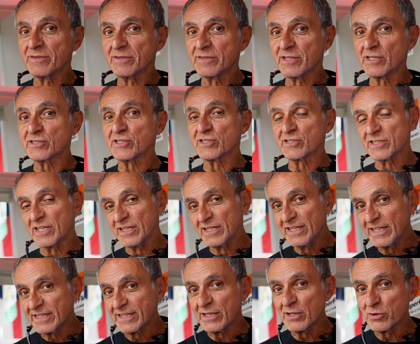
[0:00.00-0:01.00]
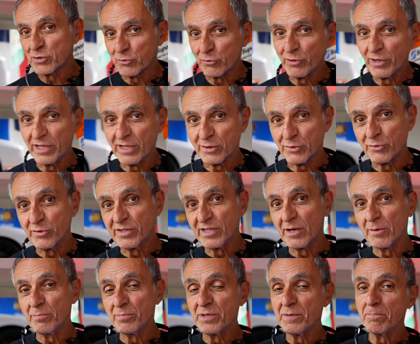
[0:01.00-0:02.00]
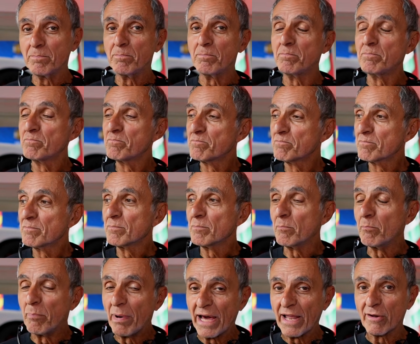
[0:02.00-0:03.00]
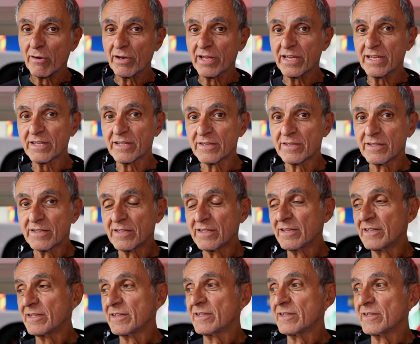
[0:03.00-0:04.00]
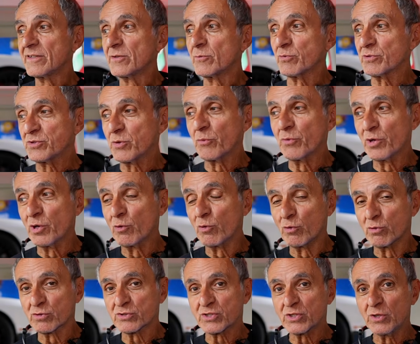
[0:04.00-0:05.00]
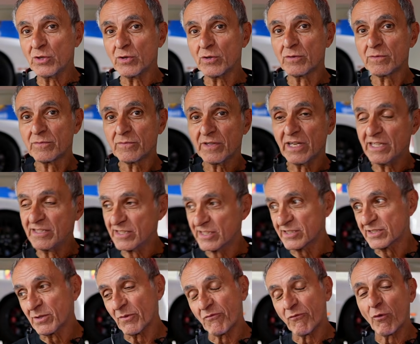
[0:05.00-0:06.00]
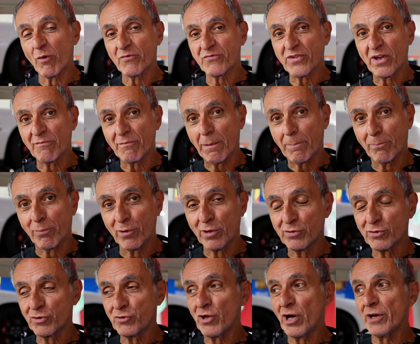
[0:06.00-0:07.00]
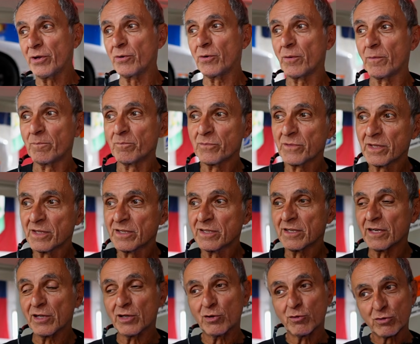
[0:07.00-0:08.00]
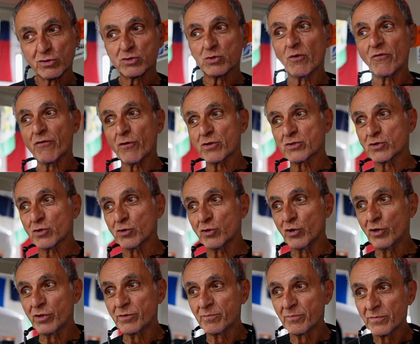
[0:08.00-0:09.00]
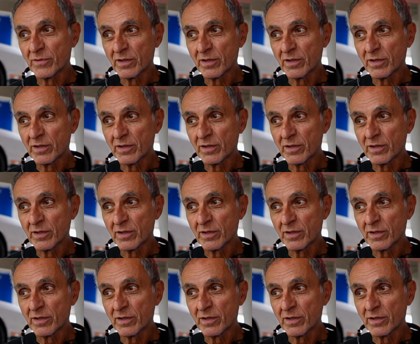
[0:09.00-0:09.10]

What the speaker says: This is the Leaky 383 that I've been battling with the rear oil seal, and this is the 4th time I put on the dyno, and it looks so far so good.